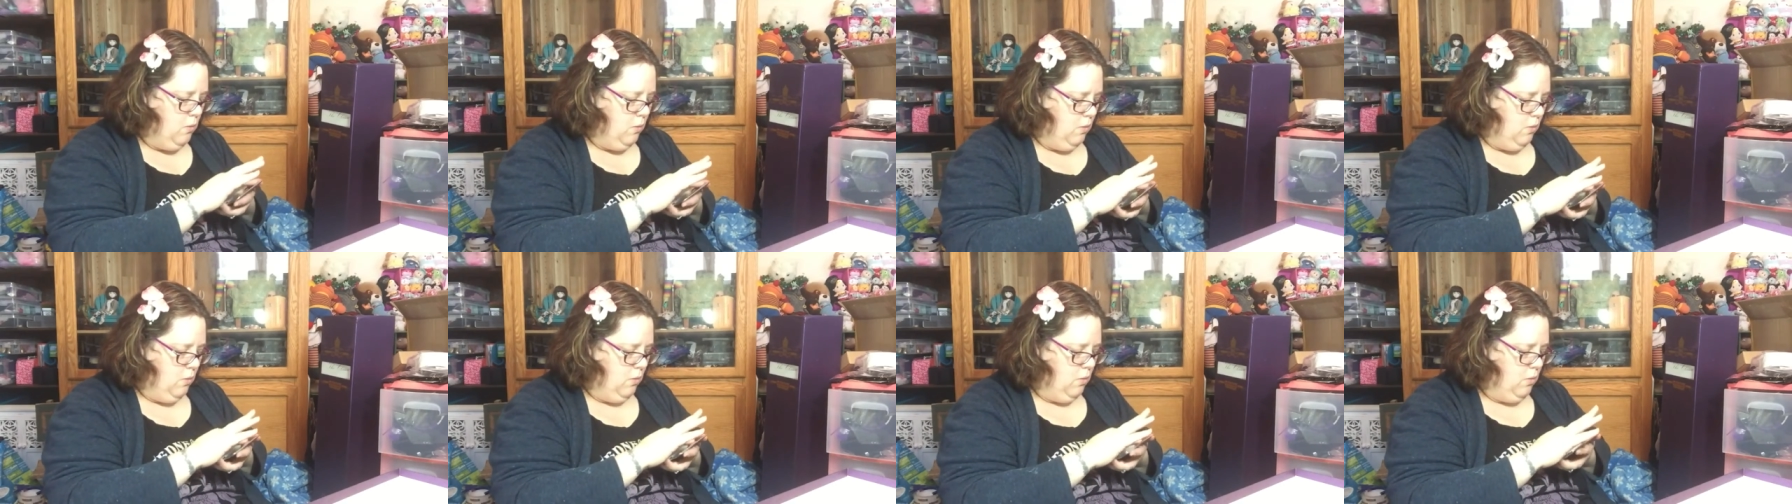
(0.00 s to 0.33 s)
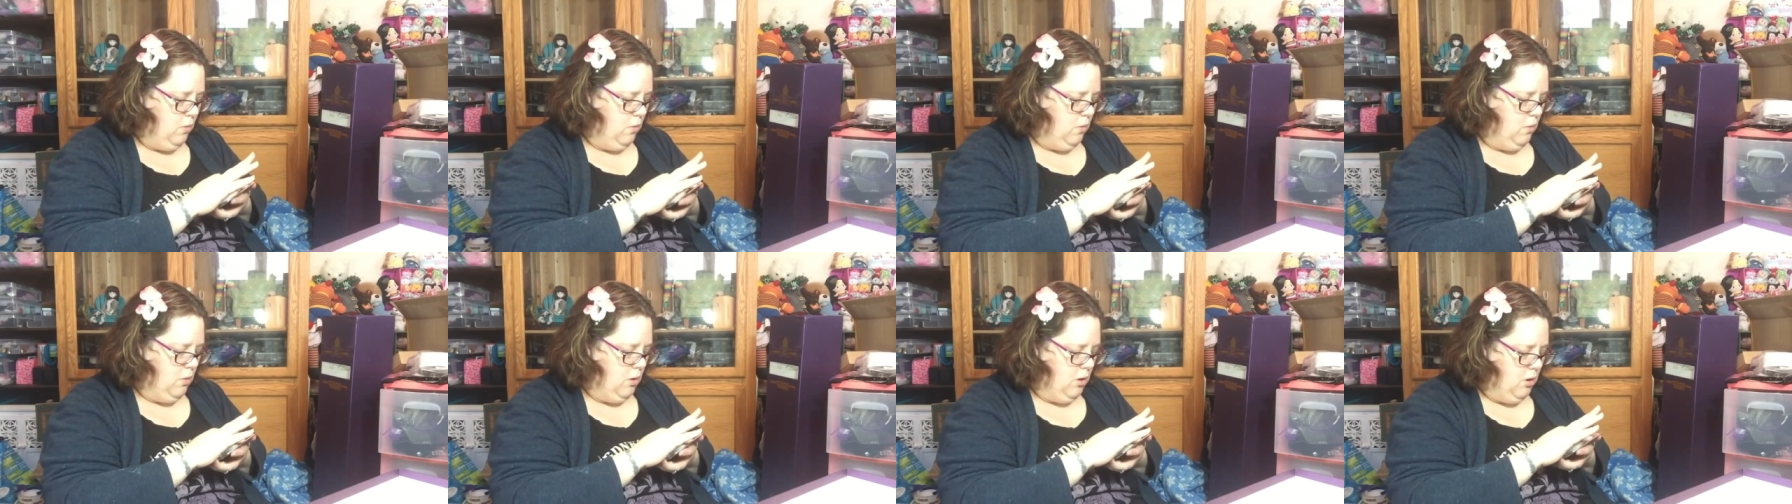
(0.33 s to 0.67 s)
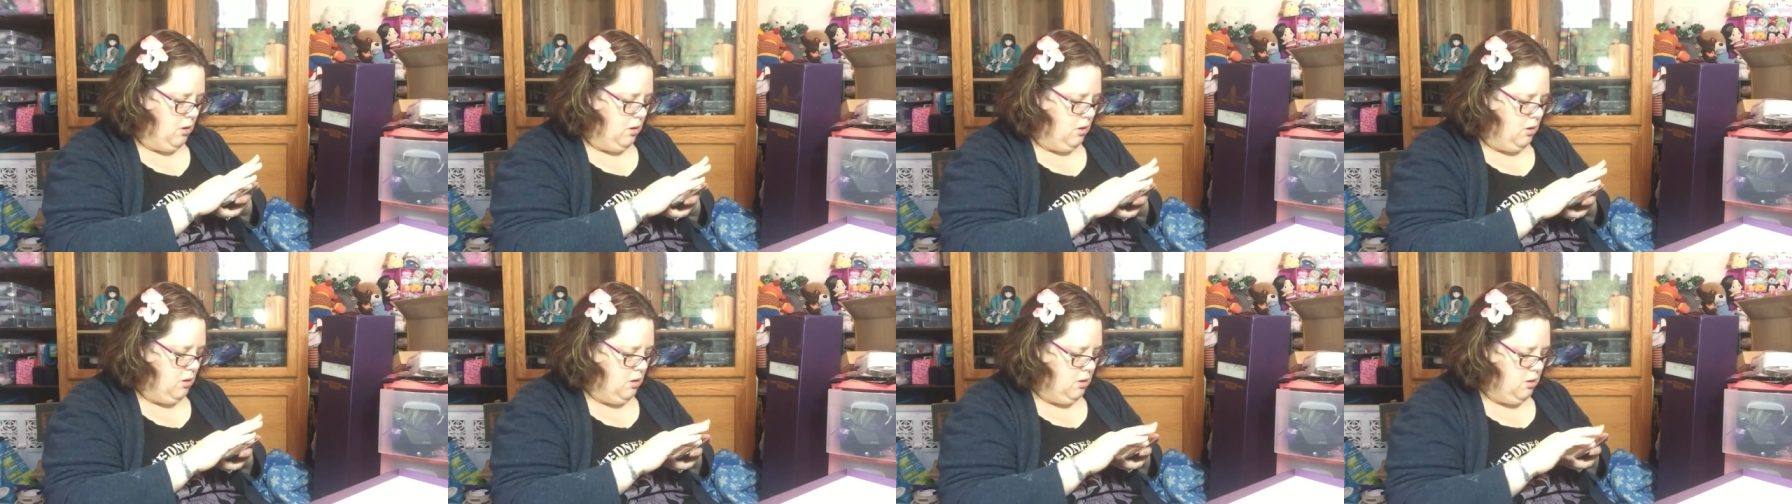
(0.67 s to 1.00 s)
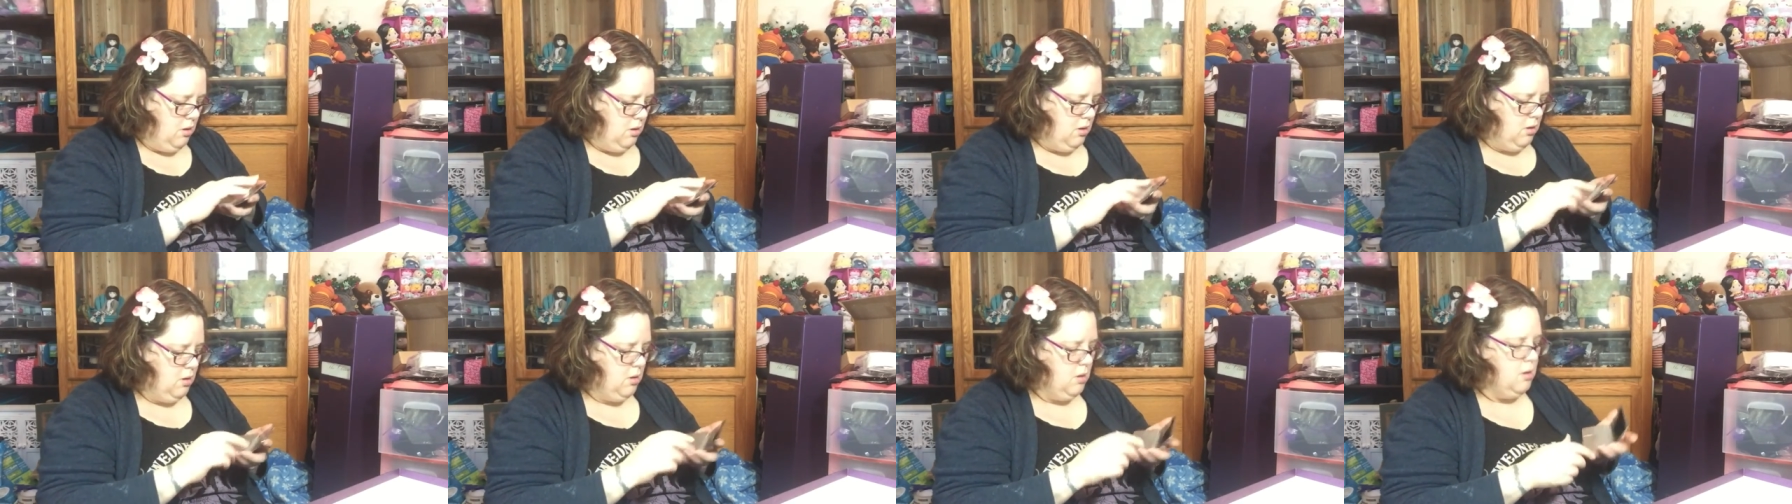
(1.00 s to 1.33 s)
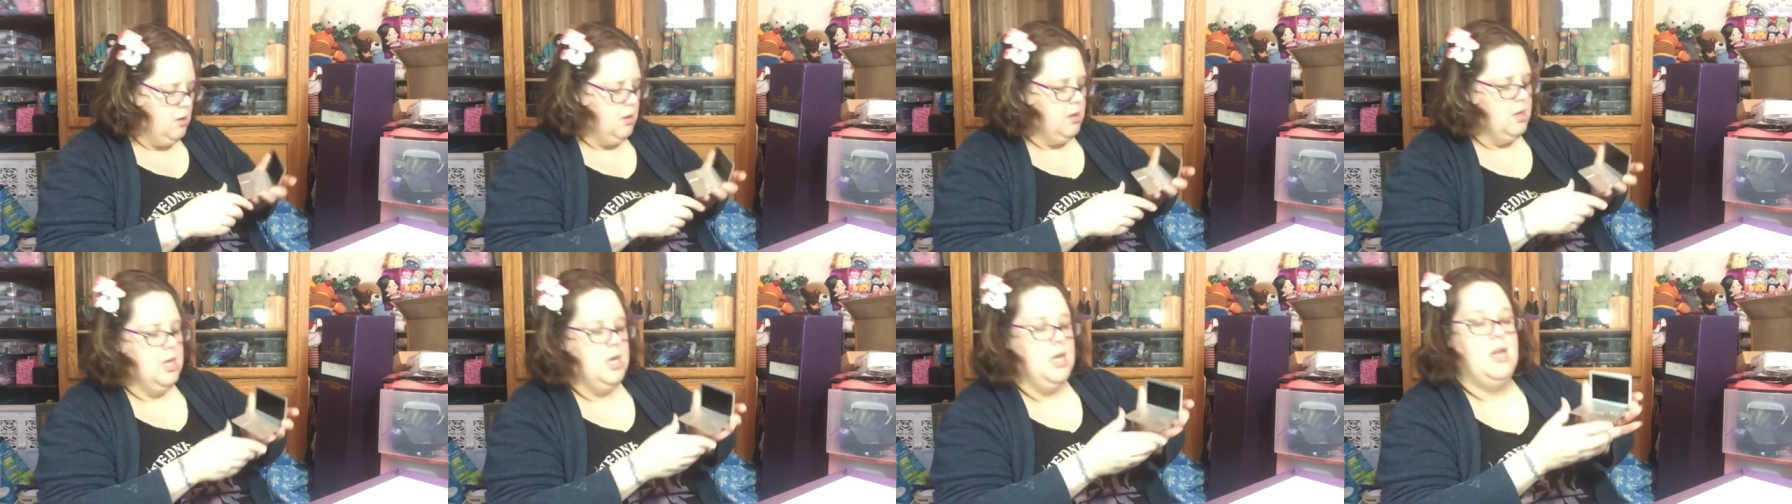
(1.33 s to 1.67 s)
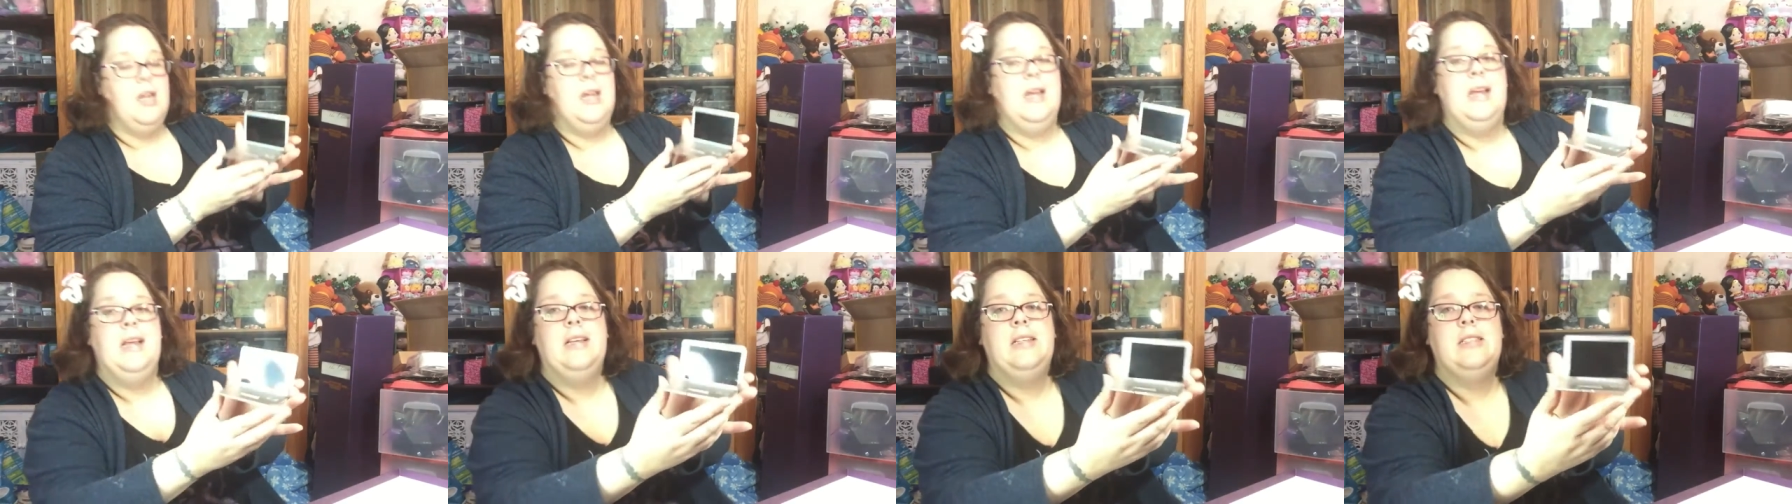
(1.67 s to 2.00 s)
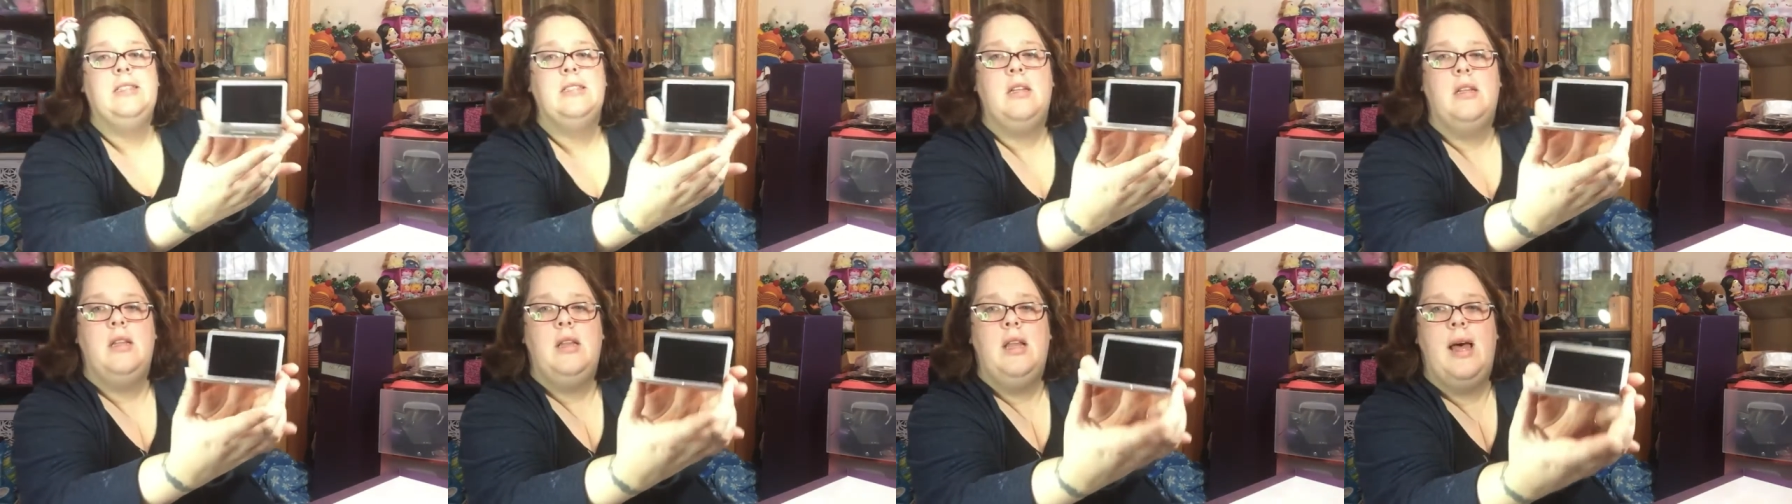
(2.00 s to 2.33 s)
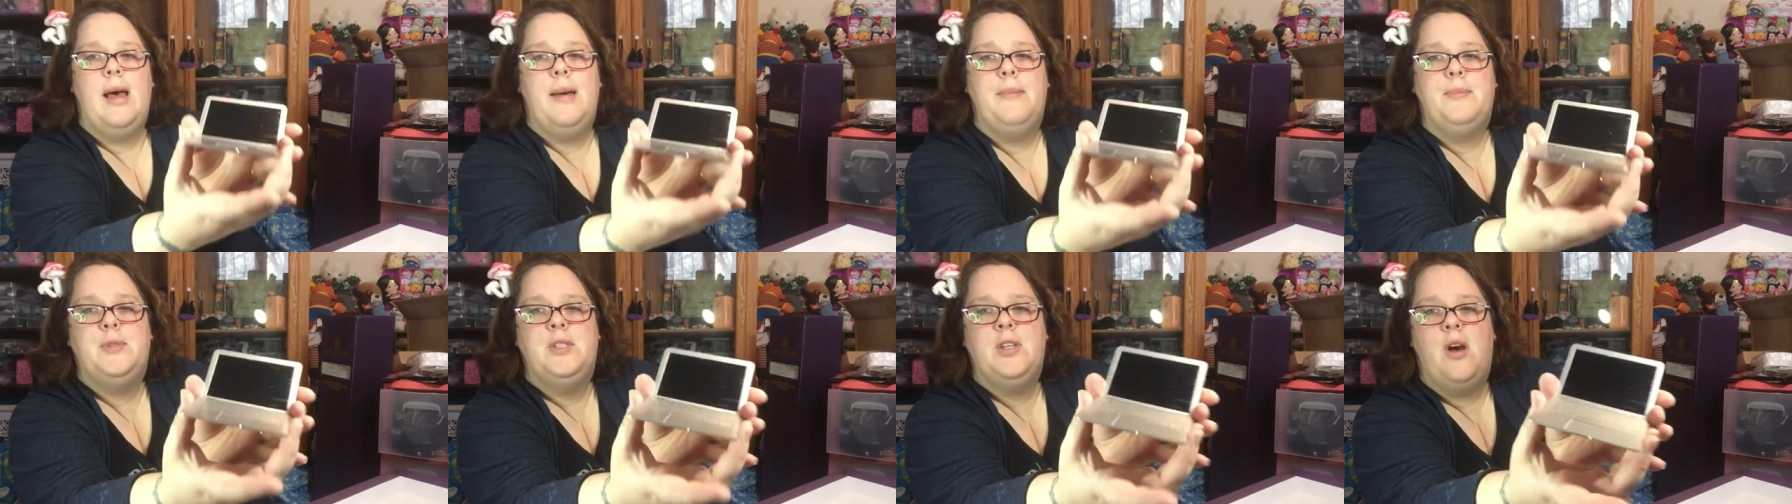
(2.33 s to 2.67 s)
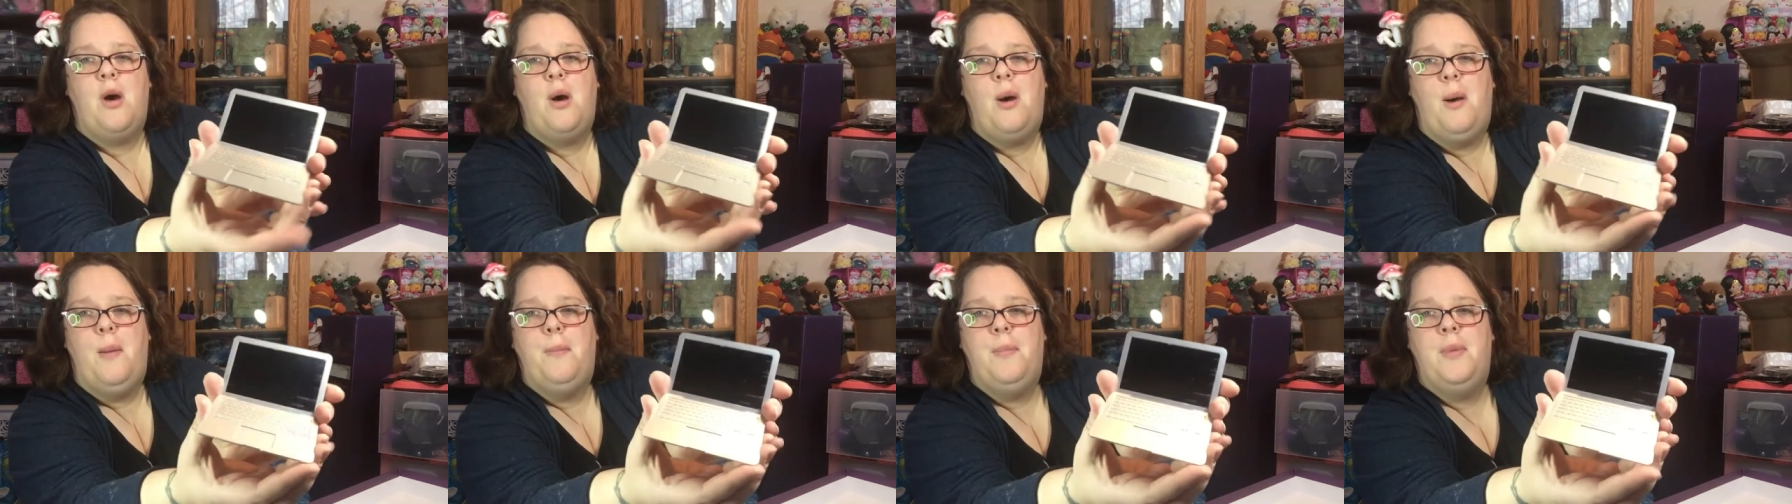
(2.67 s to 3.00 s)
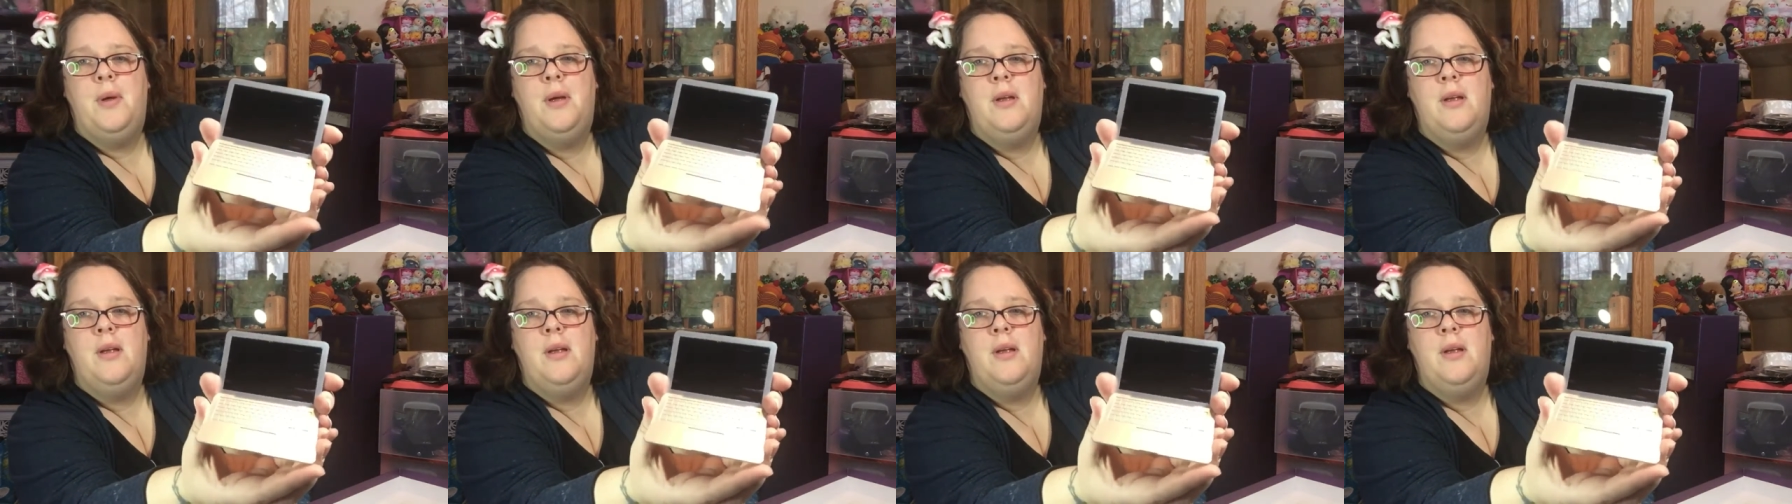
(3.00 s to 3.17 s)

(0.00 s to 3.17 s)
Ooh. It is a laptop.